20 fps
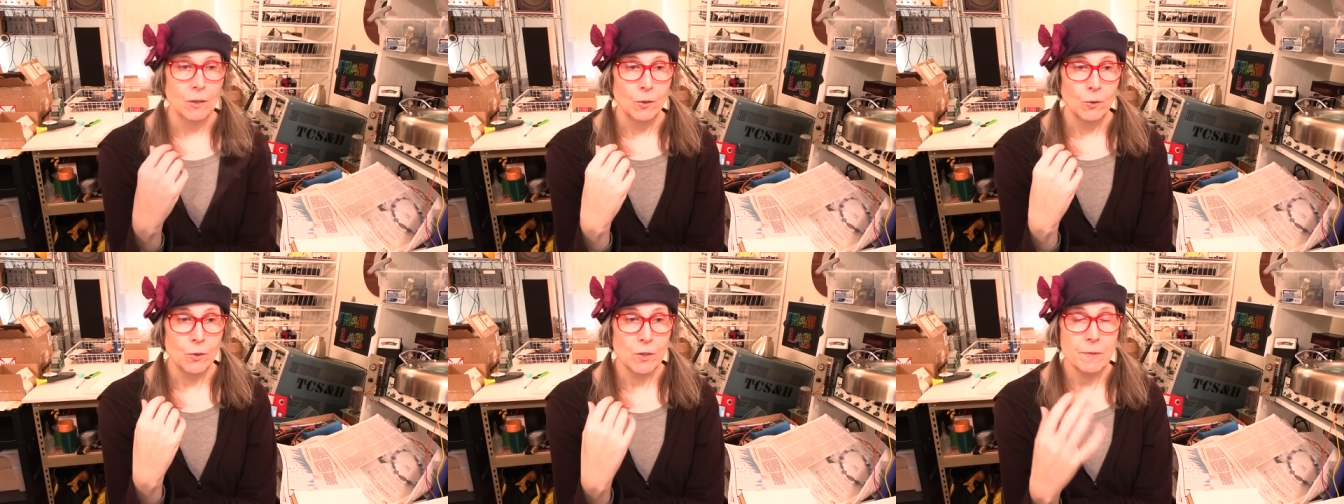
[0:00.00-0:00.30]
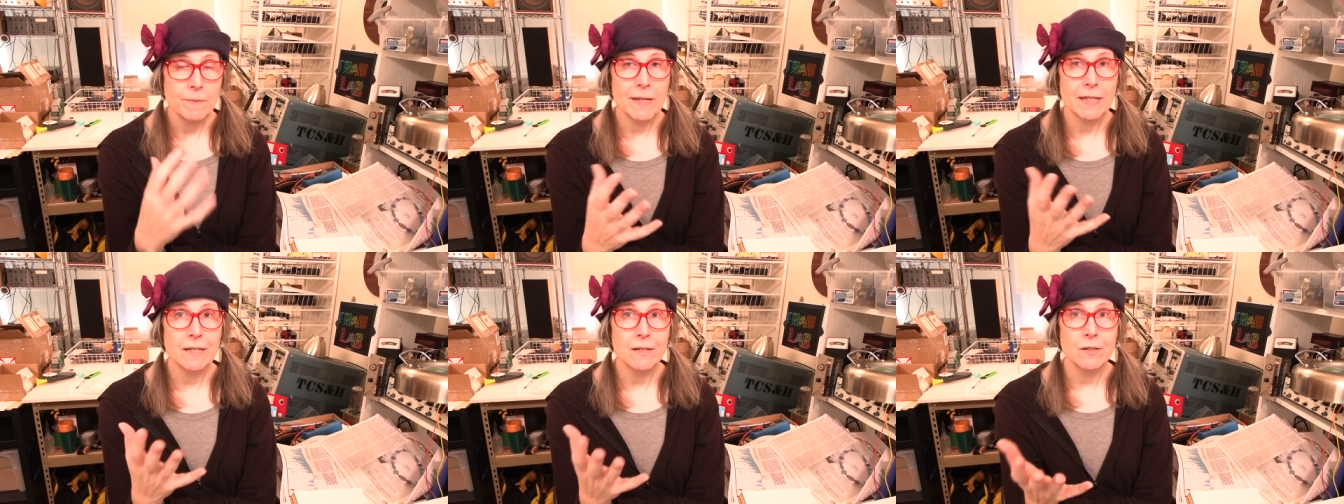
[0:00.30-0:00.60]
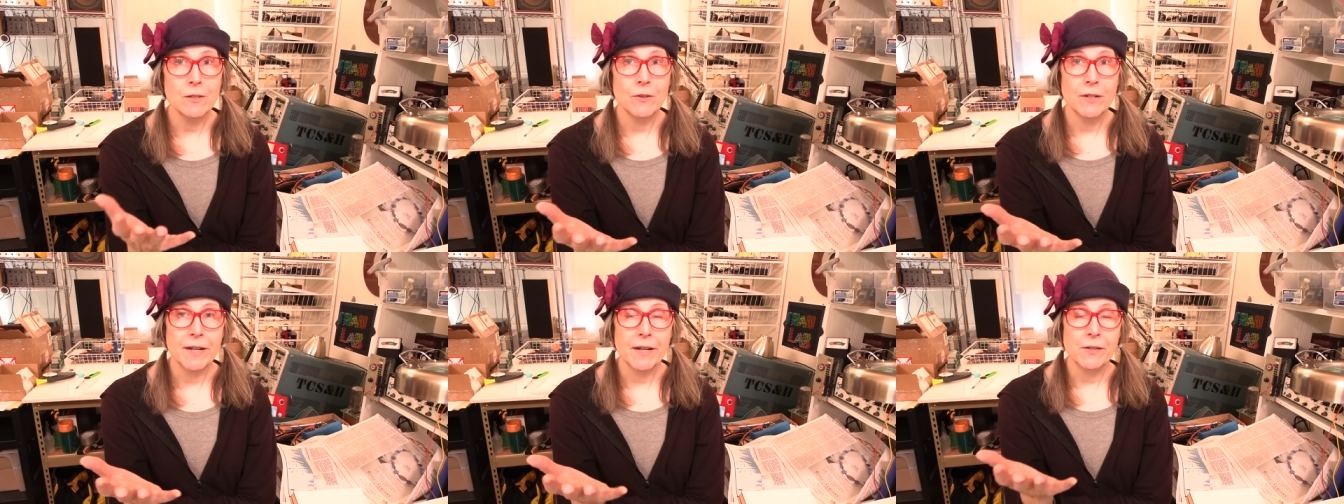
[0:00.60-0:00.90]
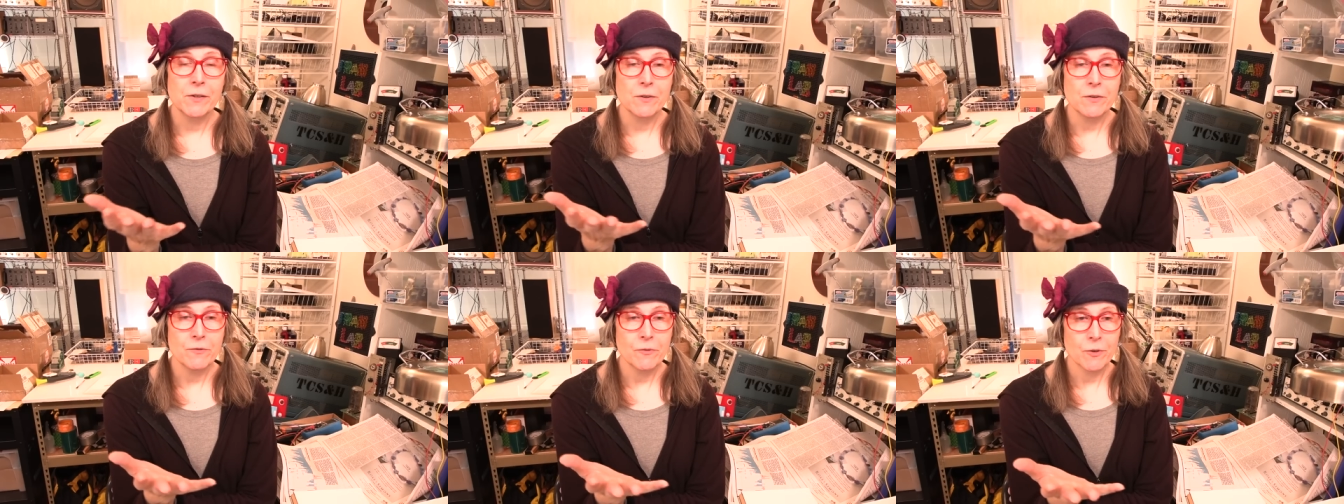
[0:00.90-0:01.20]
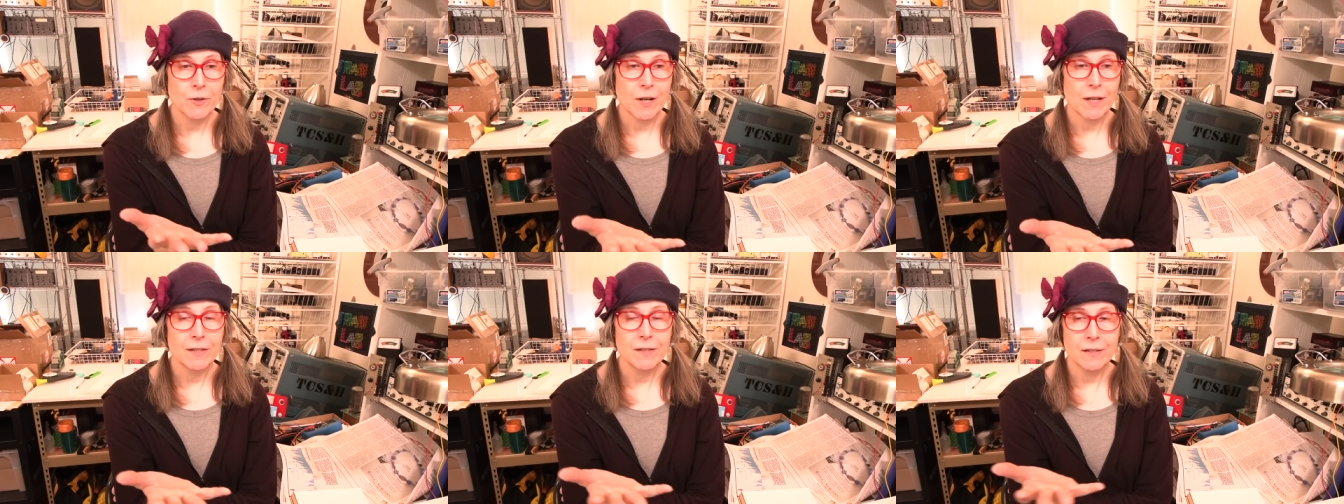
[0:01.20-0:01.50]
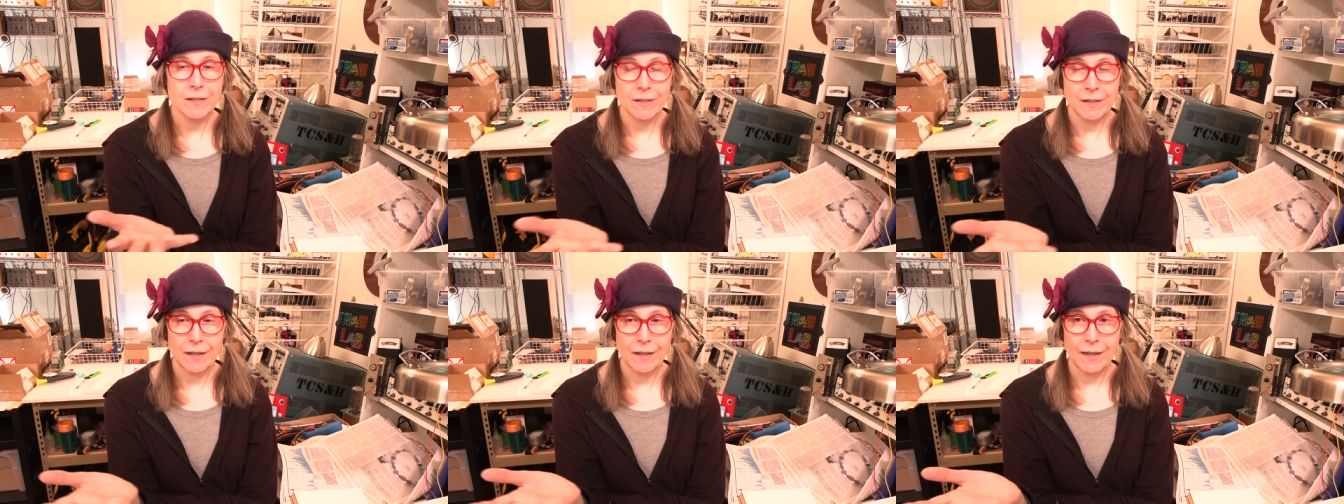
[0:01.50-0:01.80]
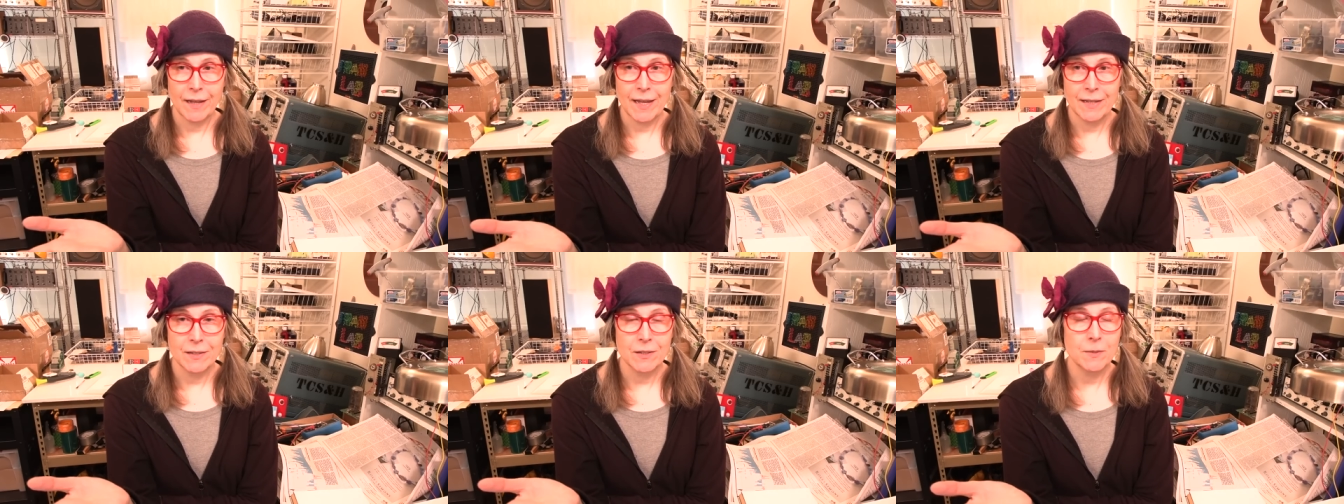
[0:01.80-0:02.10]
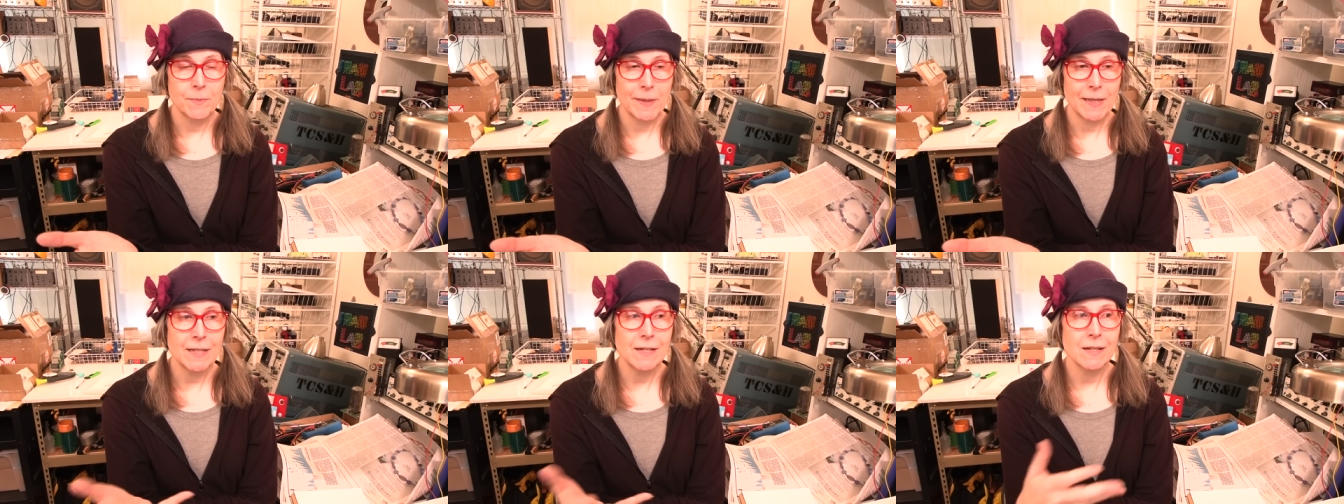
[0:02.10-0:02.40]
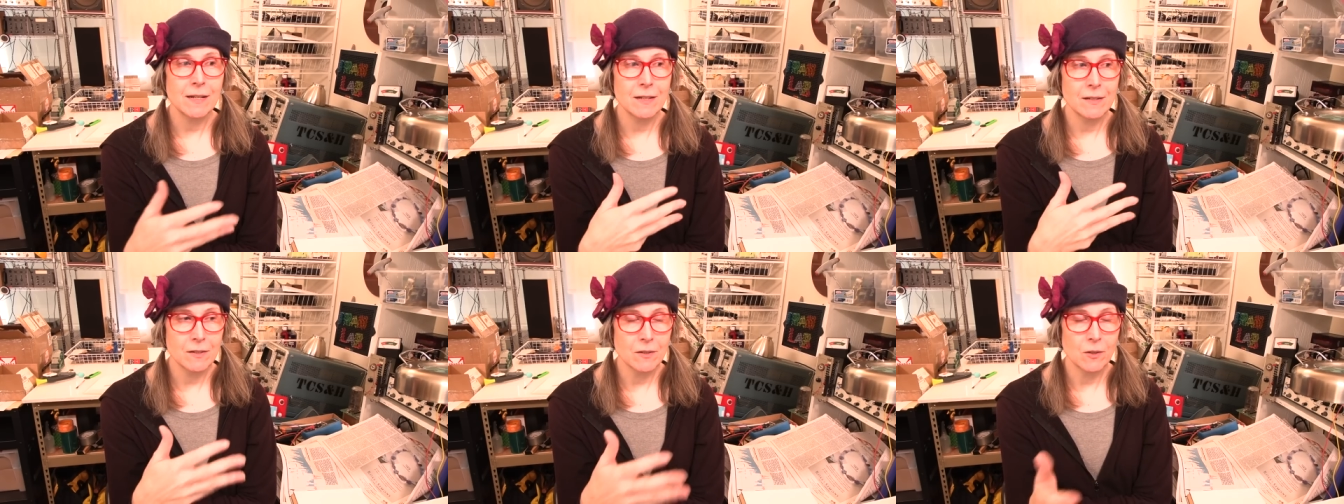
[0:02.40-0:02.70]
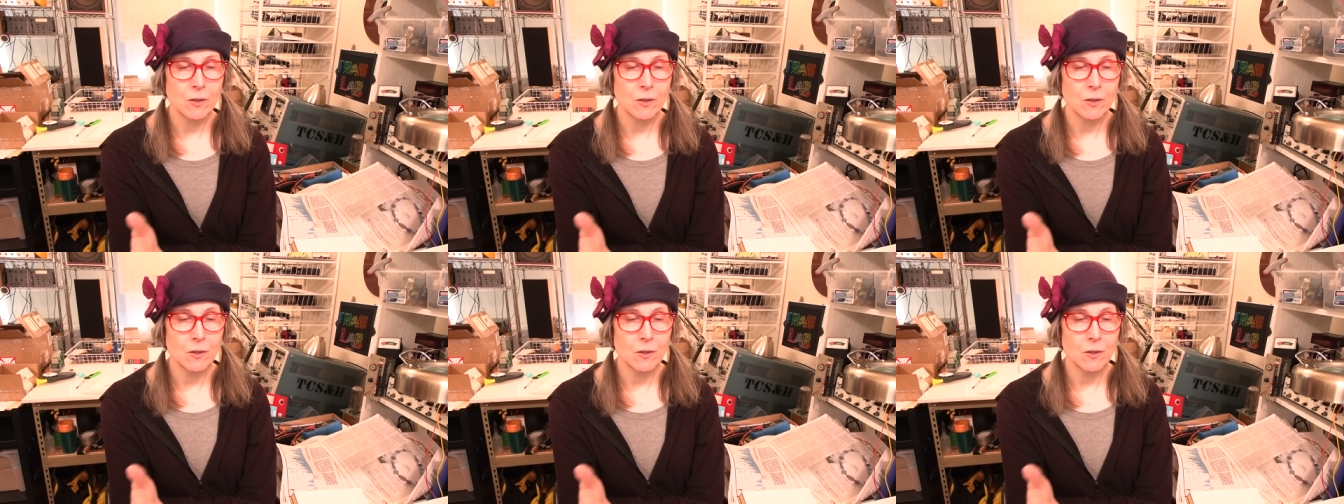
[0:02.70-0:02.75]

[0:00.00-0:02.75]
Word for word: which makes it so dangerous for us as a species in